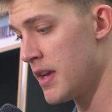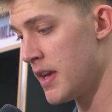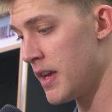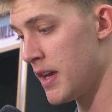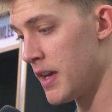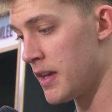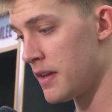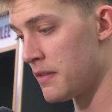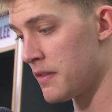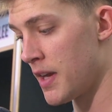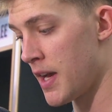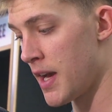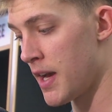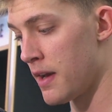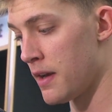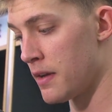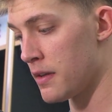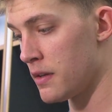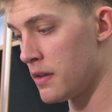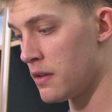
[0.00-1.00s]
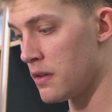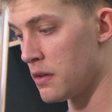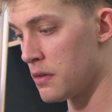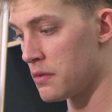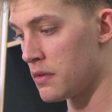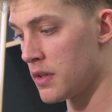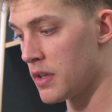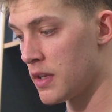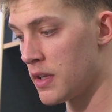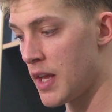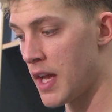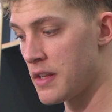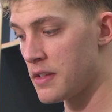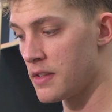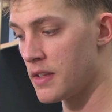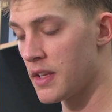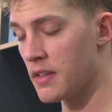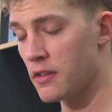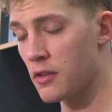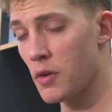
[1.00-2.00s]
and, you know, not
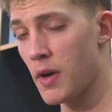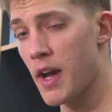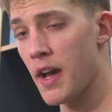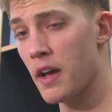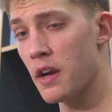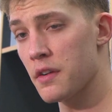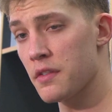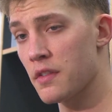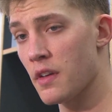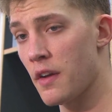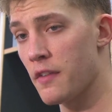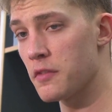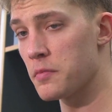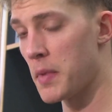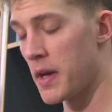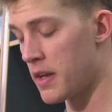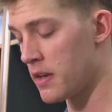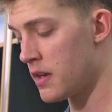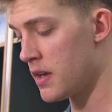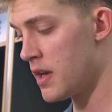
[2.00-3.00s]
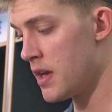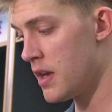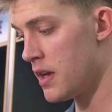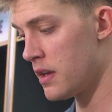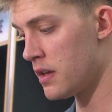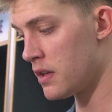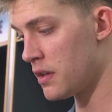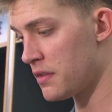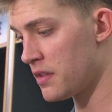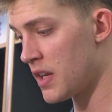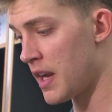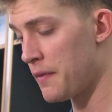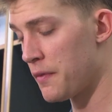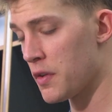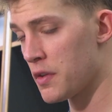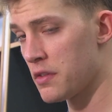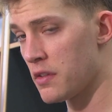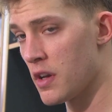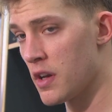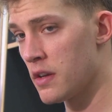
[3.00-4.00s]
get too high on ourselves. But, you know, tonight
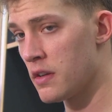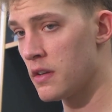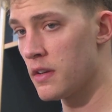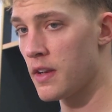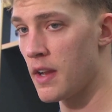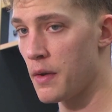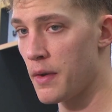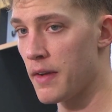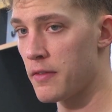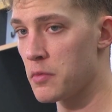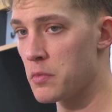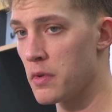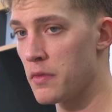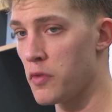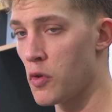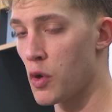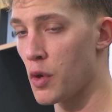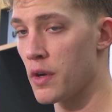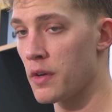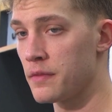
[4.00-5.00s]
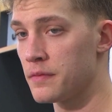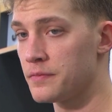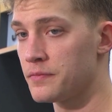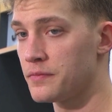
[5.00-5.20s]
feels good. Now we have to move forward.